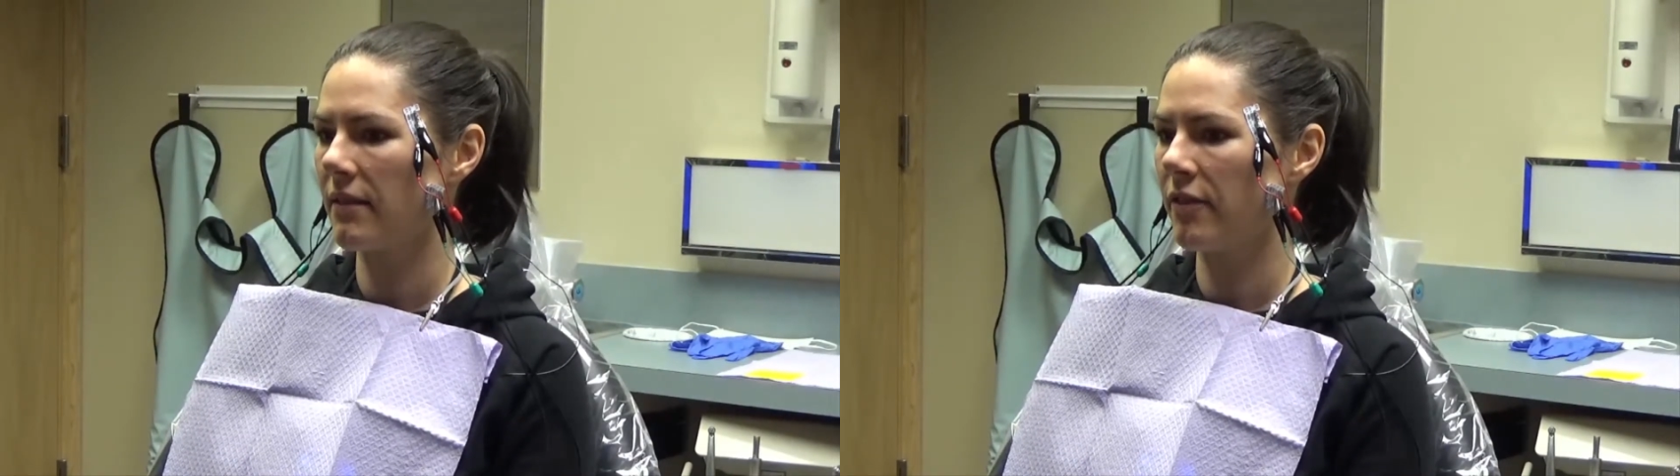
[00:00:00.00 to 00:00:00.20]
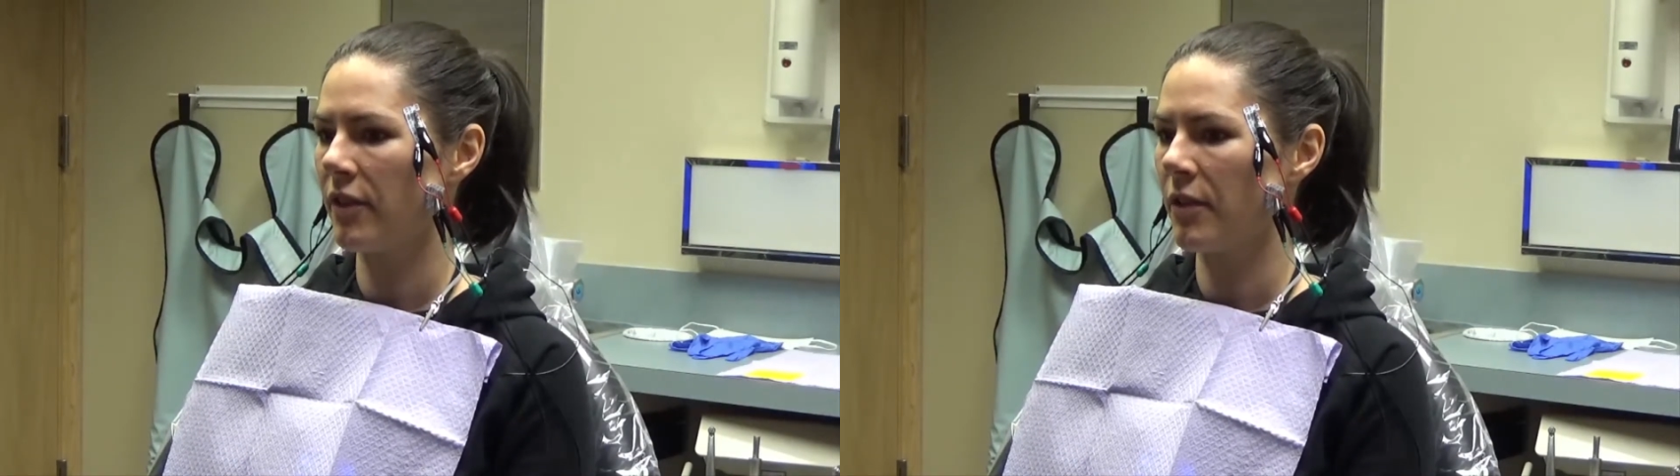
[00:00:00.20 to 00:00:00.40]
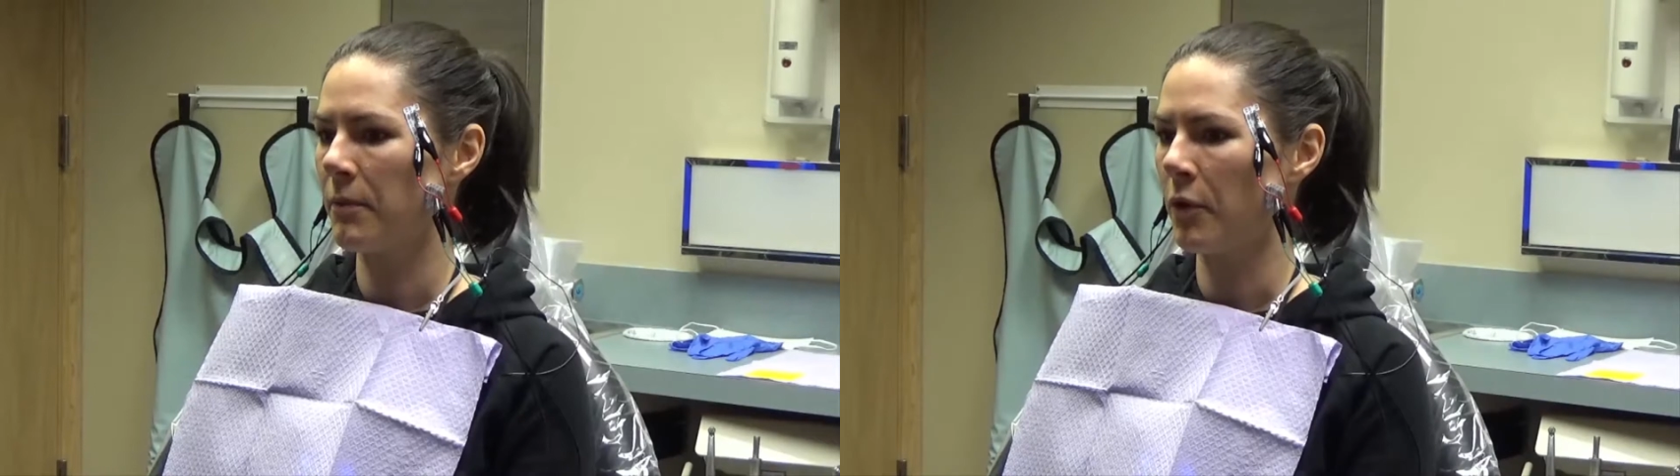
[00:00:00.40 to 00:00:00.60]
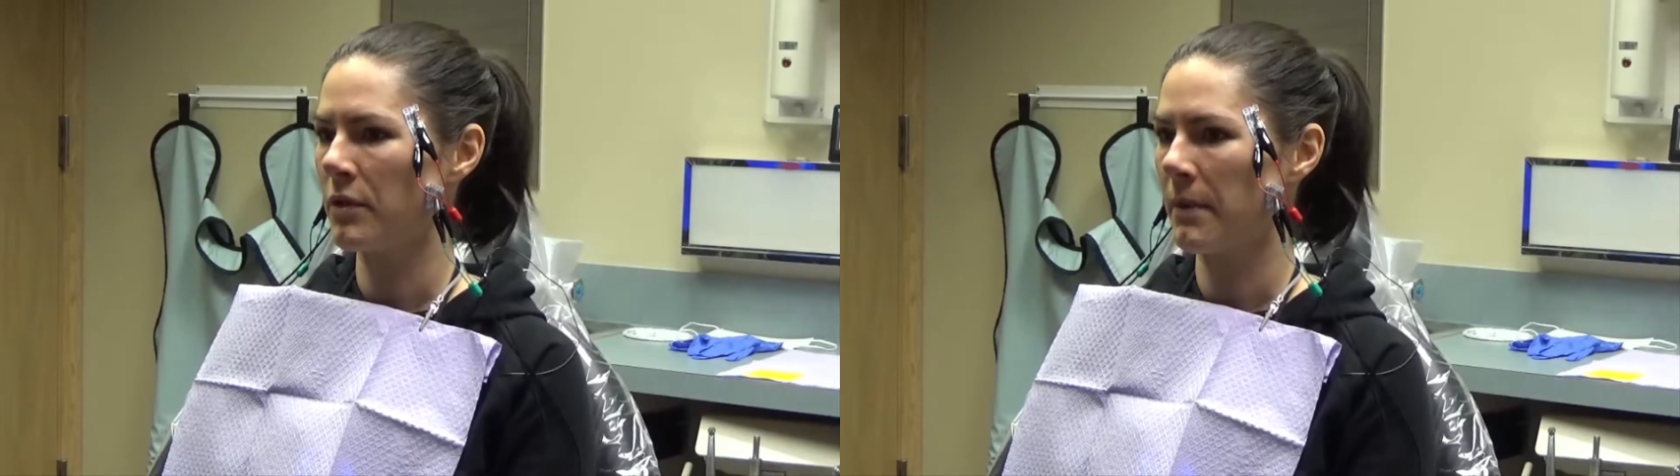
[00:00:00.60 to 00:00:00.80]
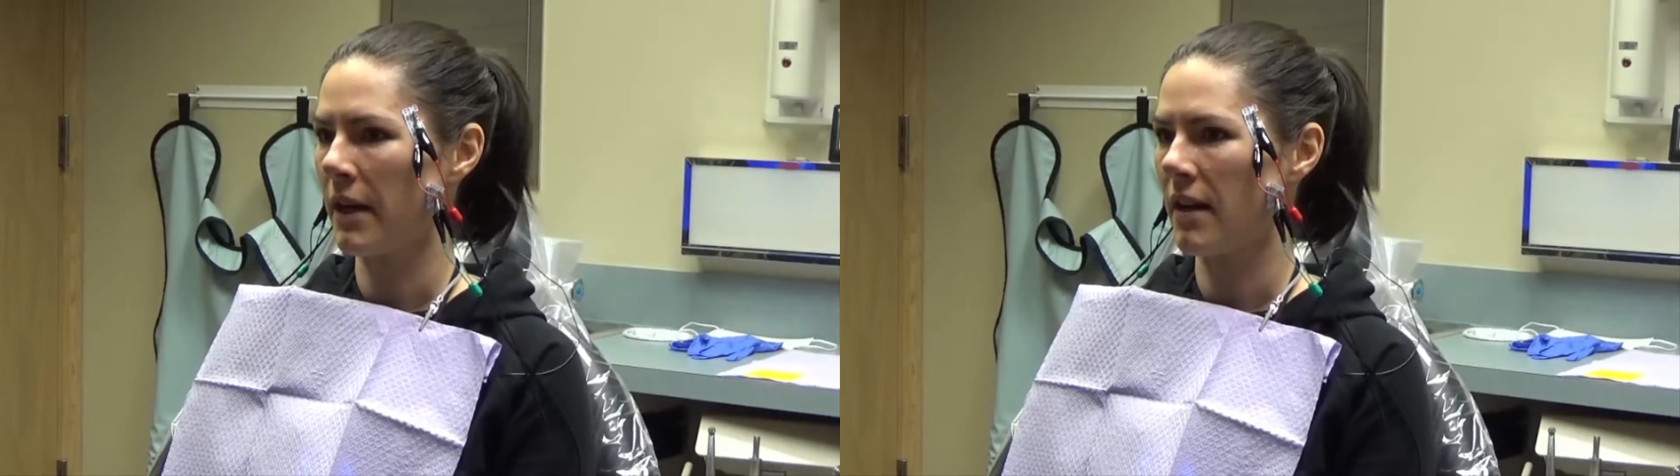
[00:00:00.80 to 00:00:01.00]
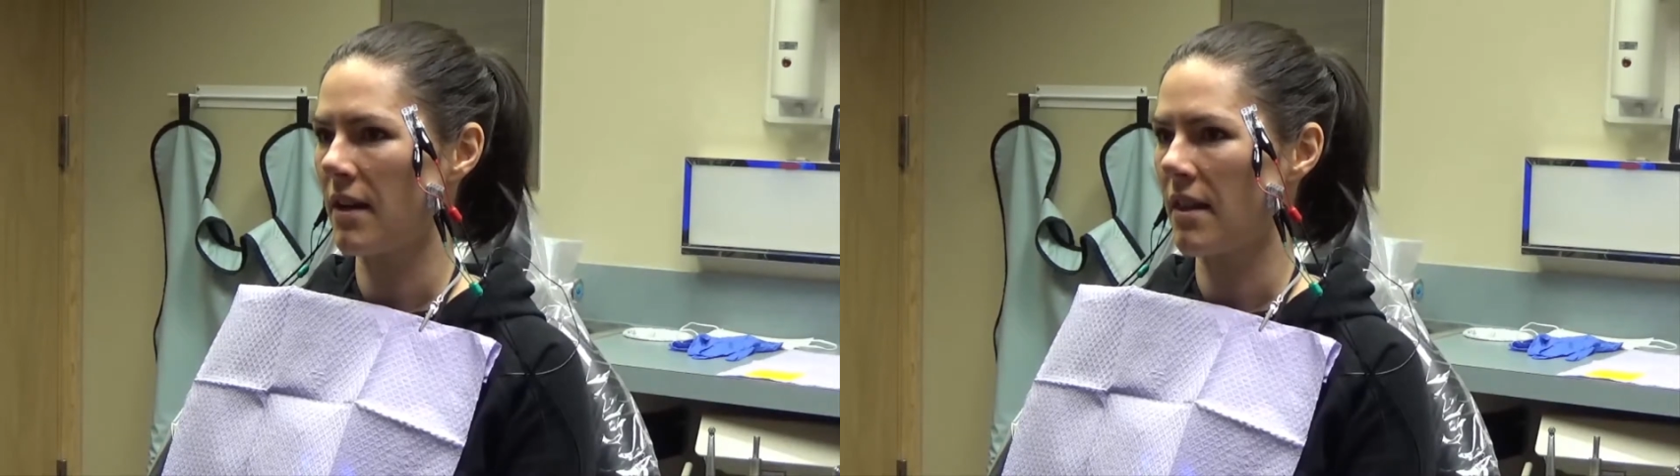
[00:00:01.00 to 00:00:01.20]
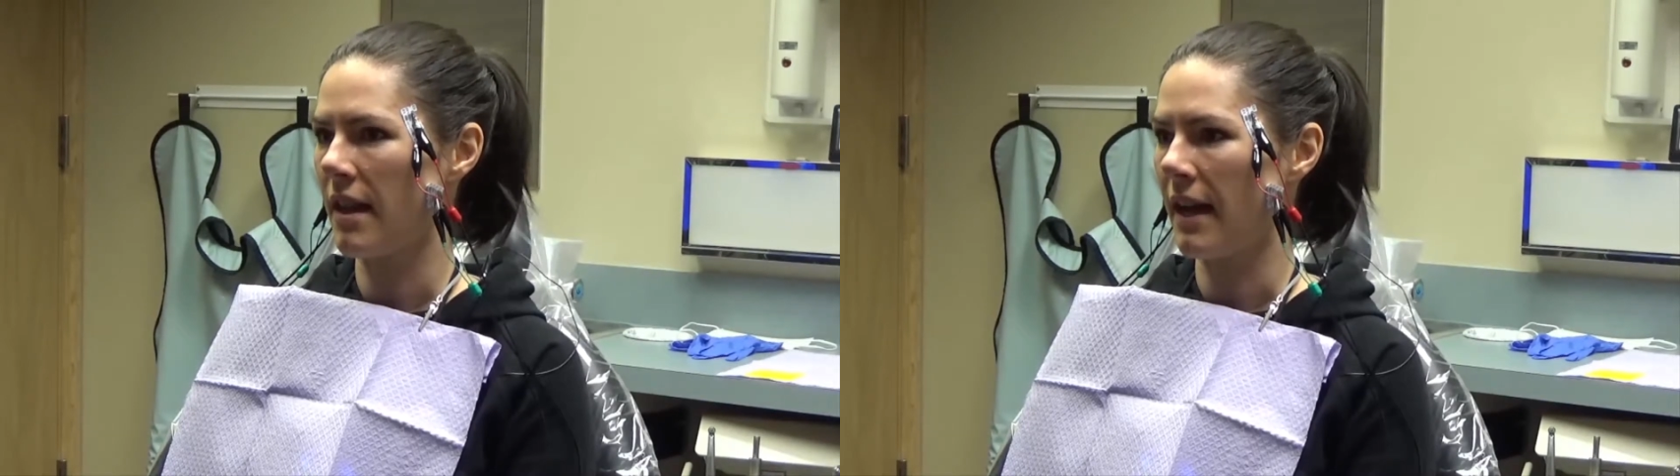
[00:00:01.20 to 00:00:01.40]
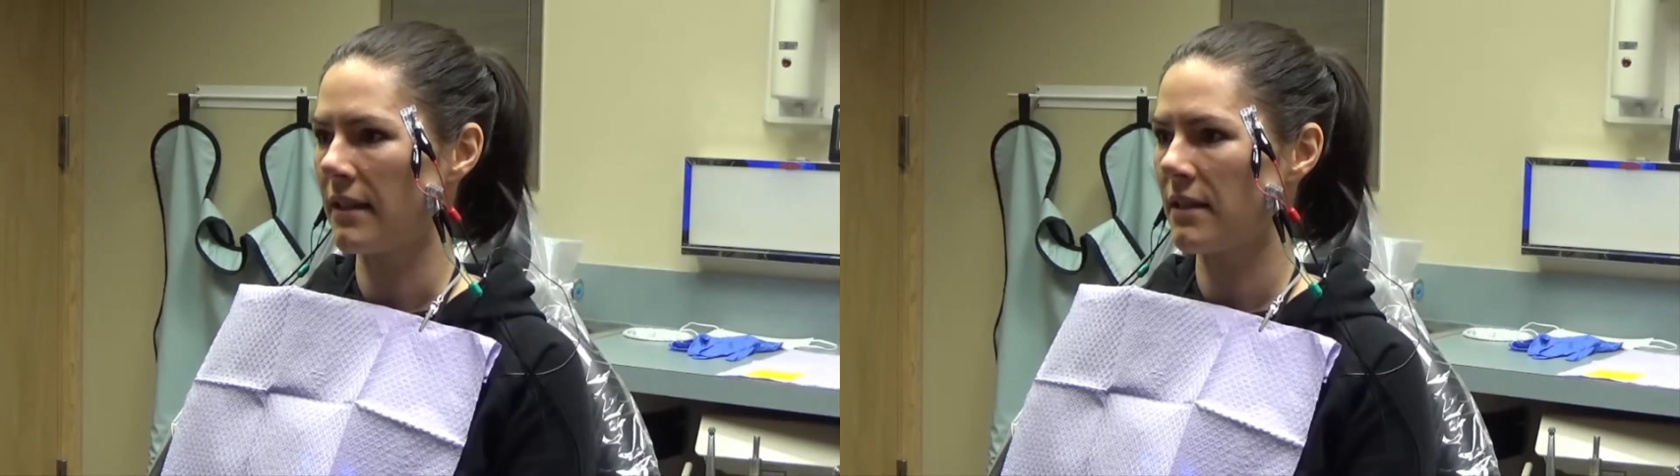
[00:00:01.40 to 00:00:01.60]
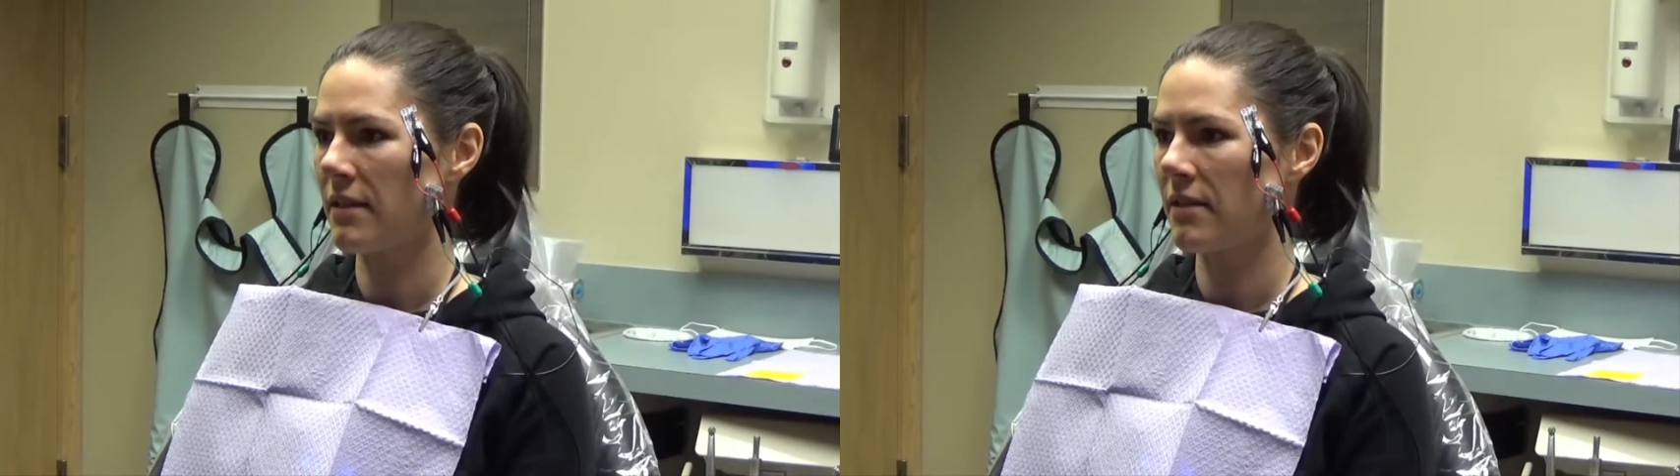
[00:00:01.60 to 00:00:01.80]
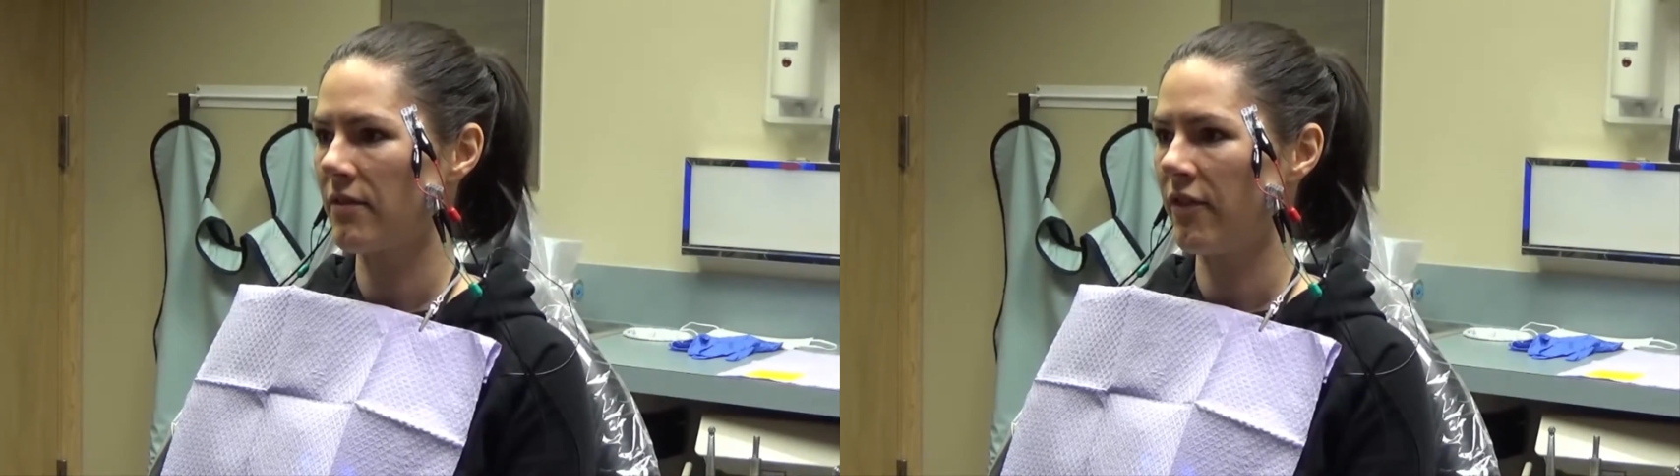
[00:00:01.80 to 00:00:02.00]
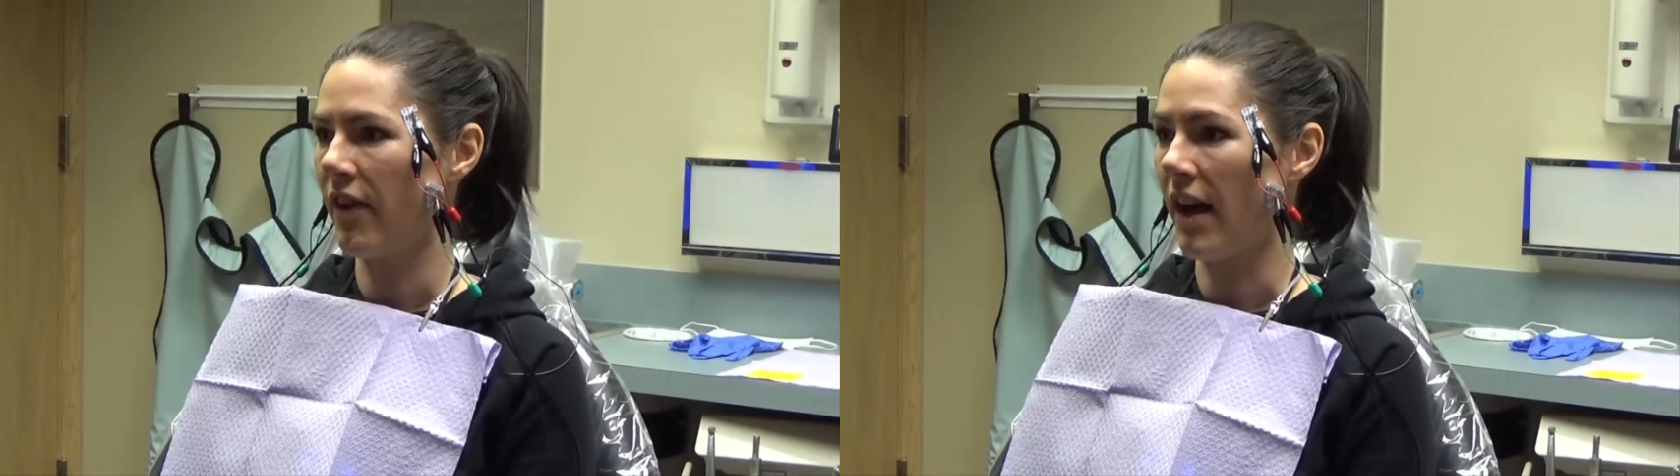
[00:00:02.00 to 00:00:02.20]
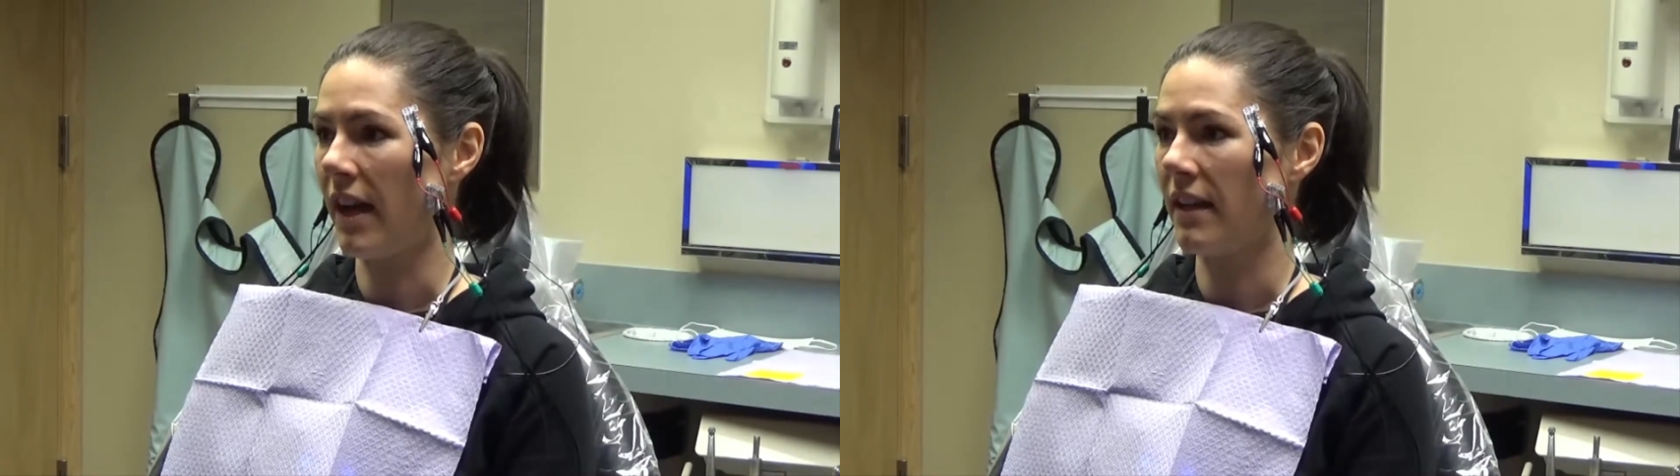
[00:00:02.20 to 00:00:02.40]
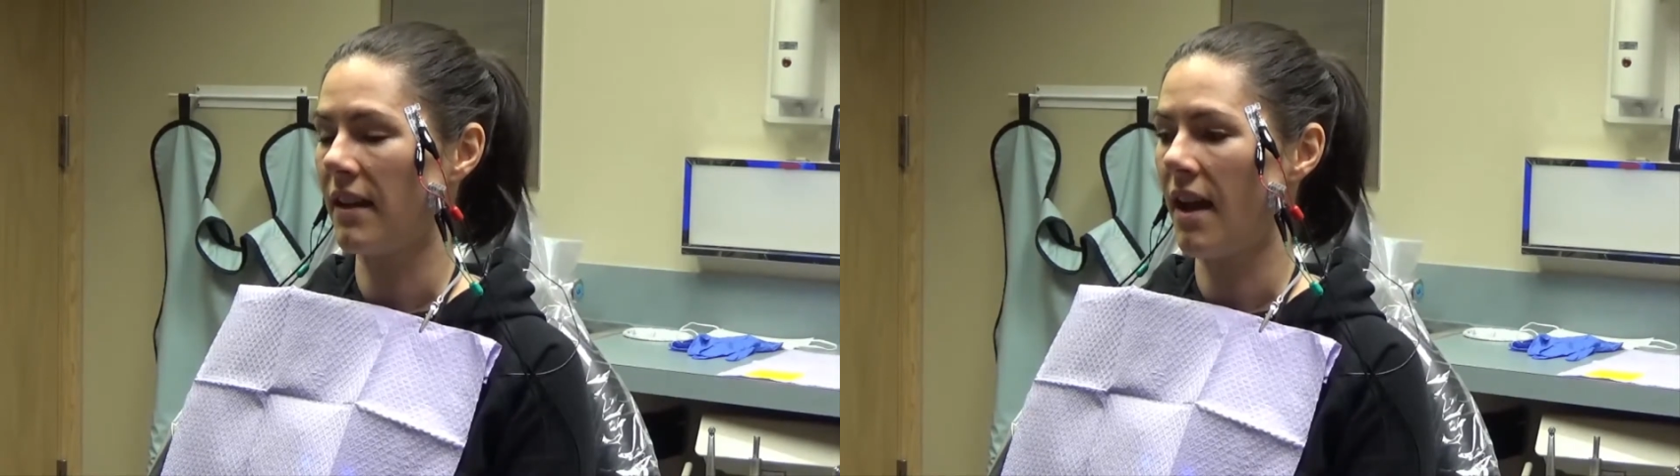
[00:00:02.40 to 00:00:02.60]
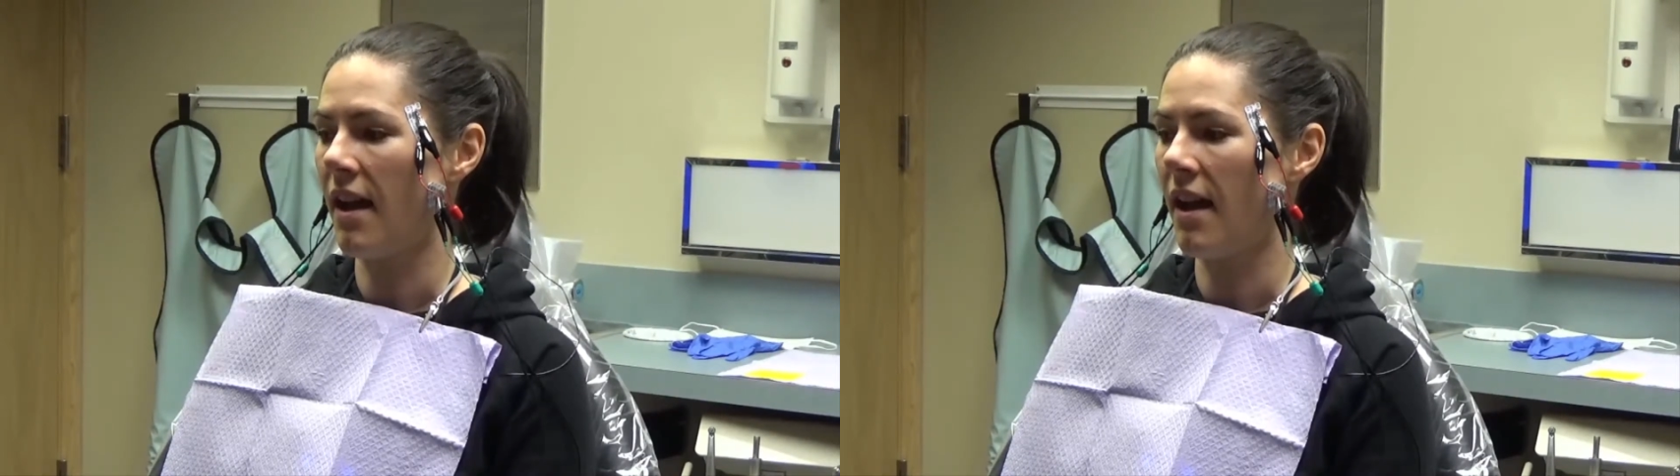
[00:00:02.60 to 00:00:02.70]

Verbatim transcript: for the most part that's fine.